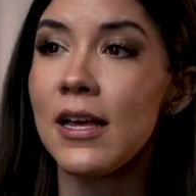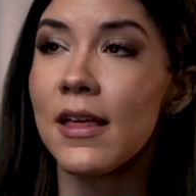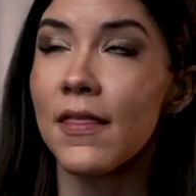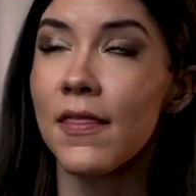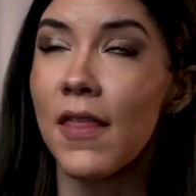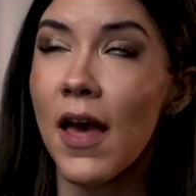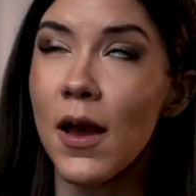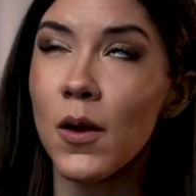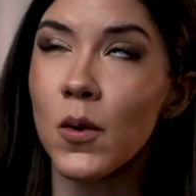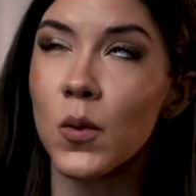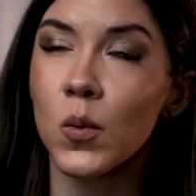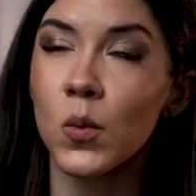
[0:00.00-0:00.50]

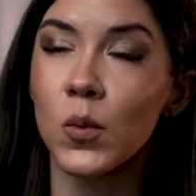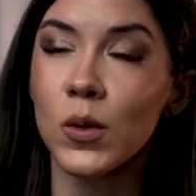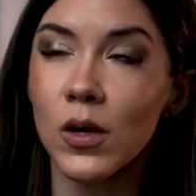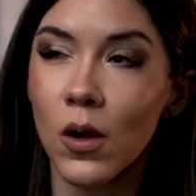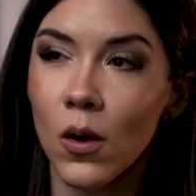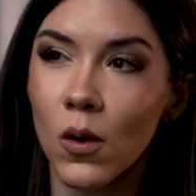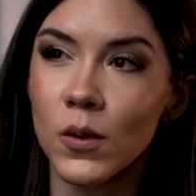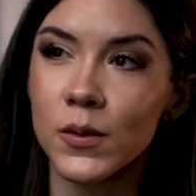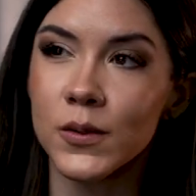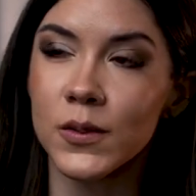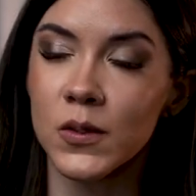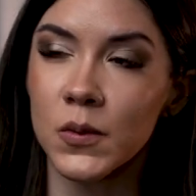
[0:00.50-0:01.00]
that would
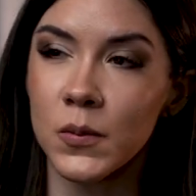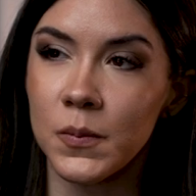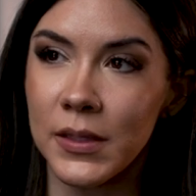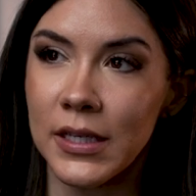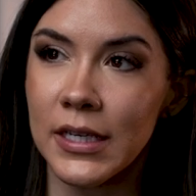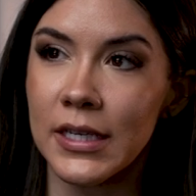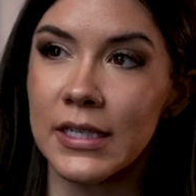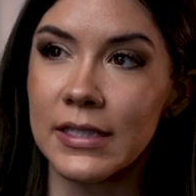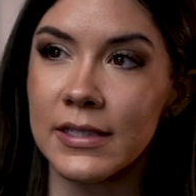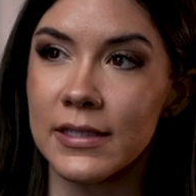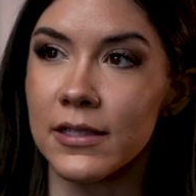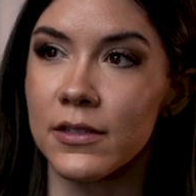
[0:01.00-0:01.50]
also be
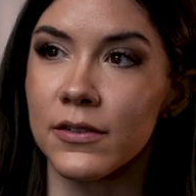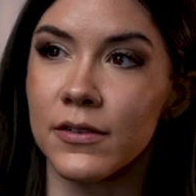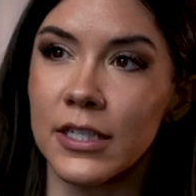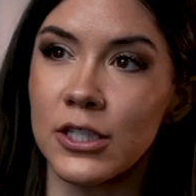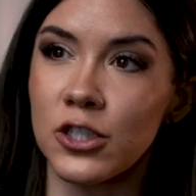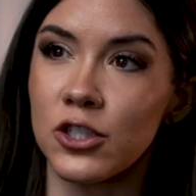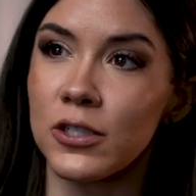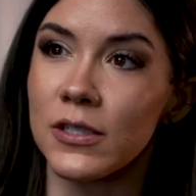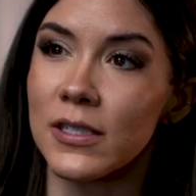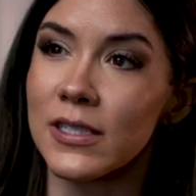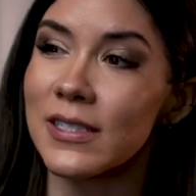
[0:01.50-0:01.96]
a consideration.